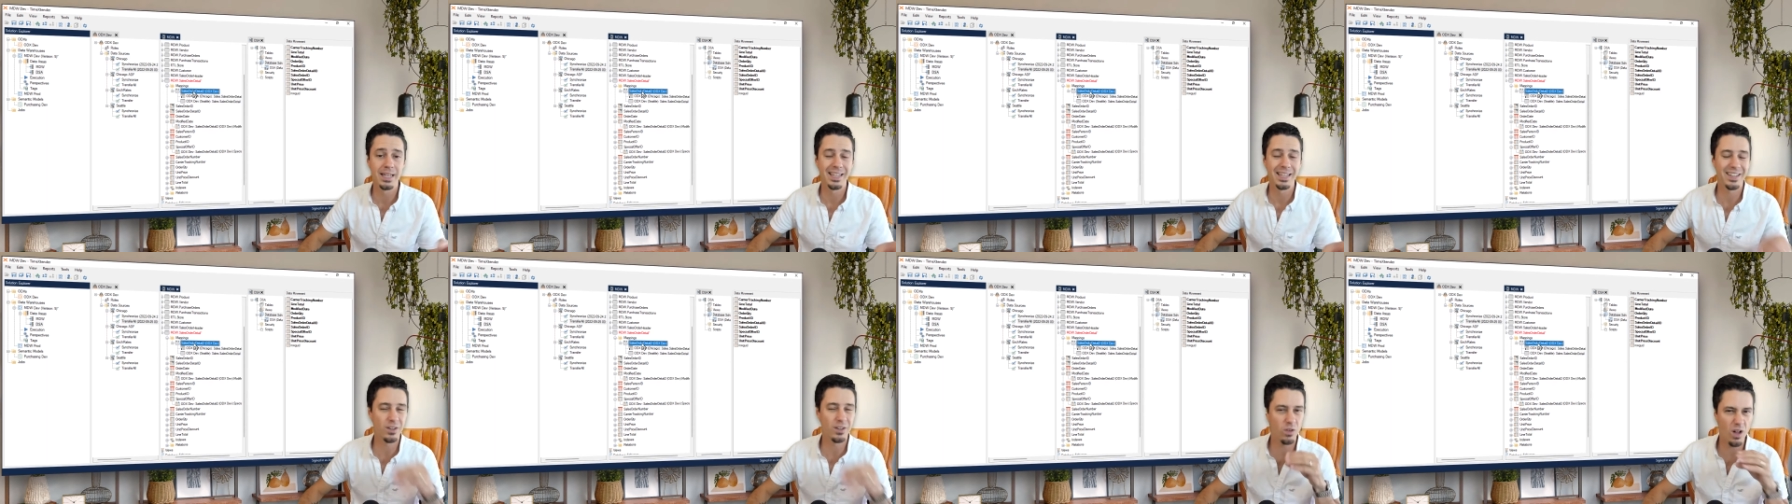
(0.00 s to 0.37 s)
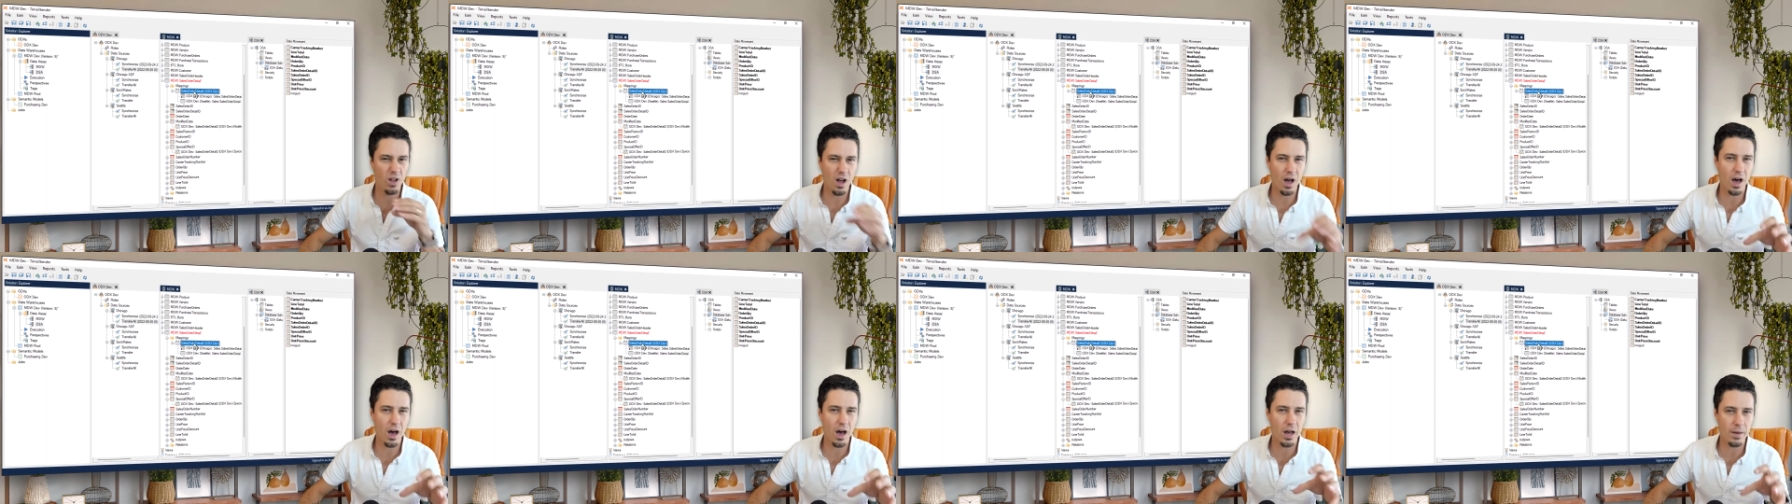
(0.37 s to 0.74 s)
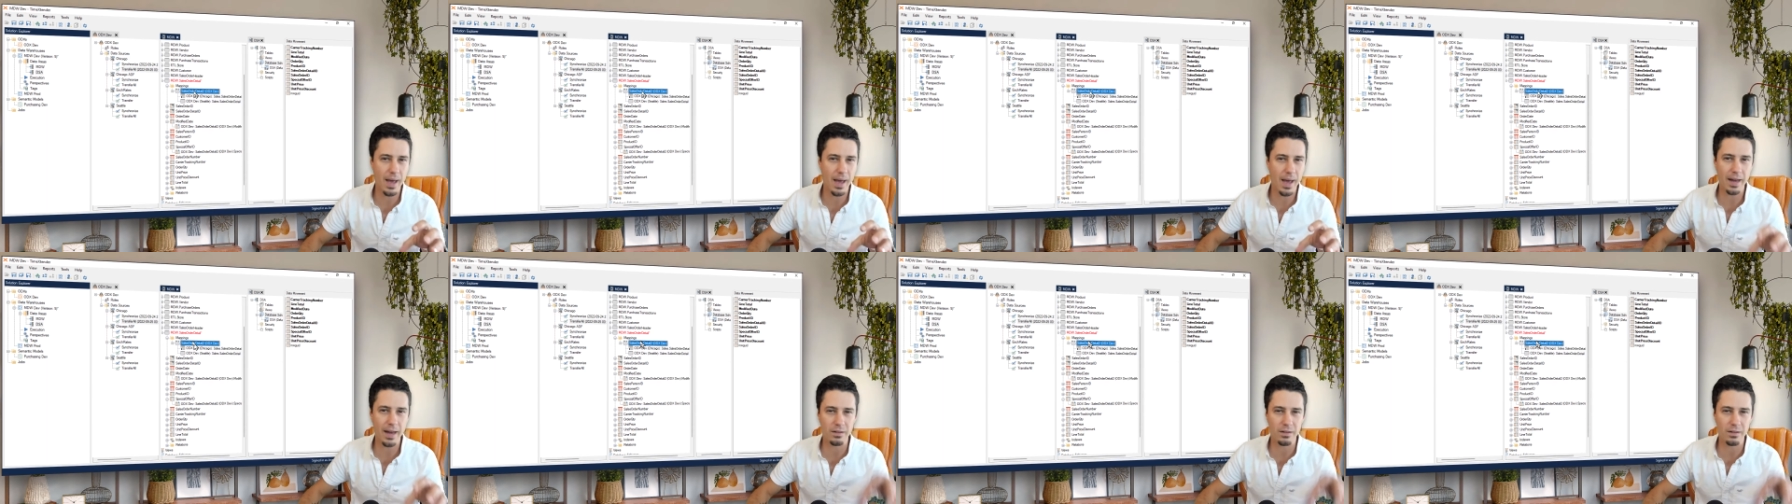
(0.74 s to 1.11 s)
It'll
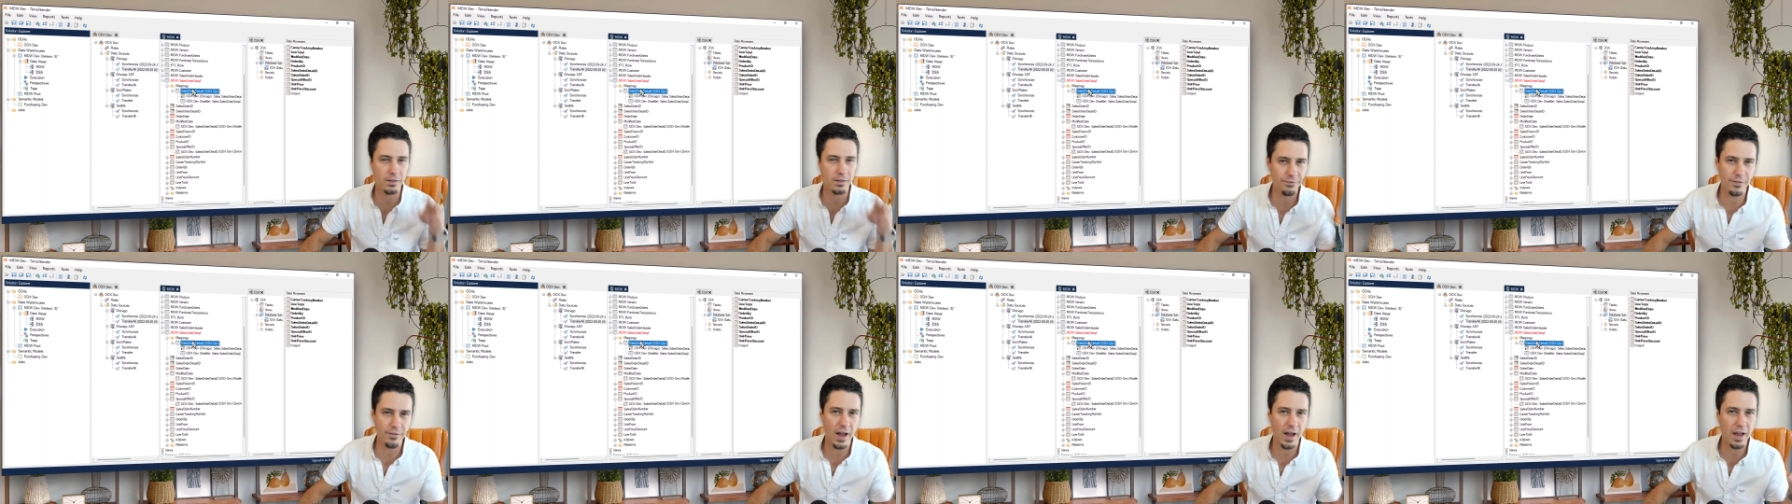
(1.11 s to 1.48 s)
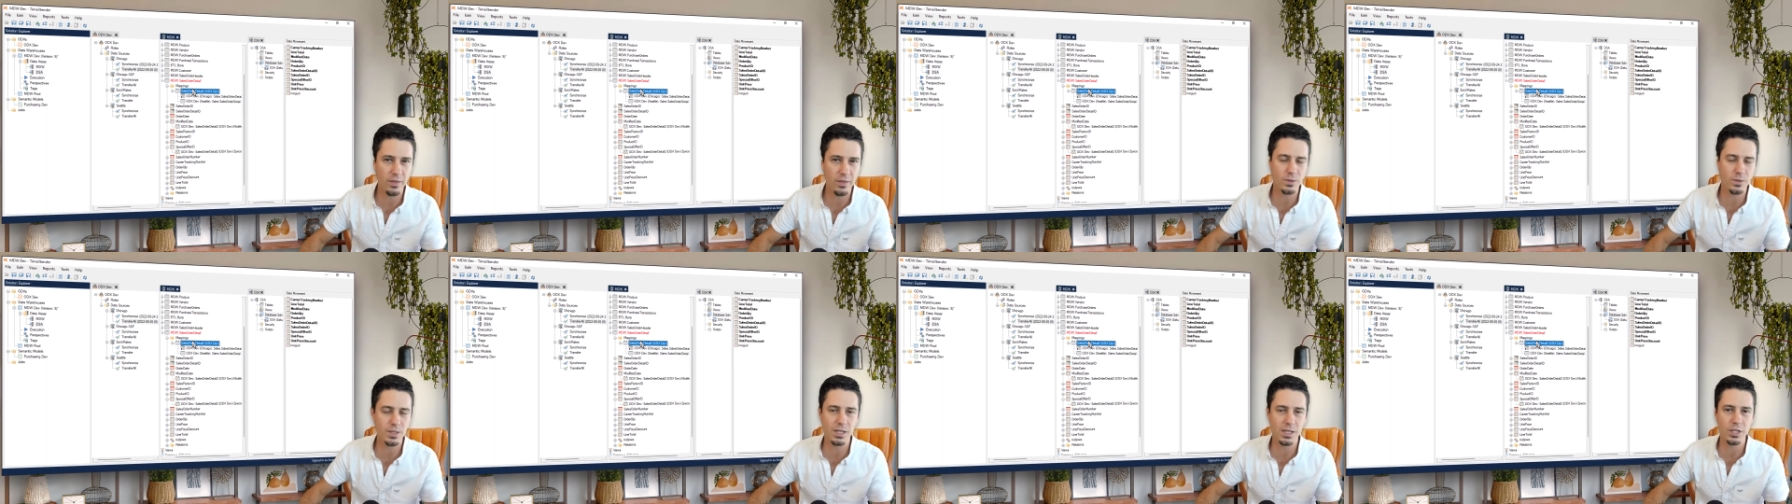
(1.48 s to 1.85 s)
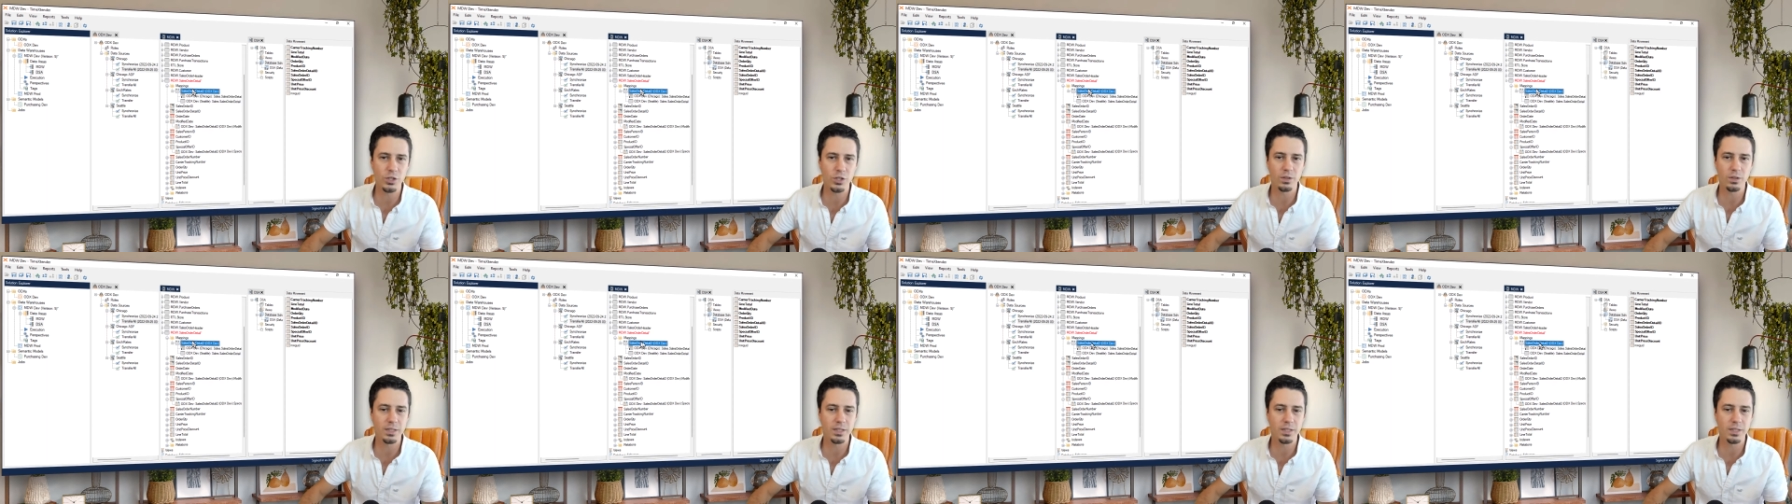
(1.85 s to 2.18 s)
automatically find those additional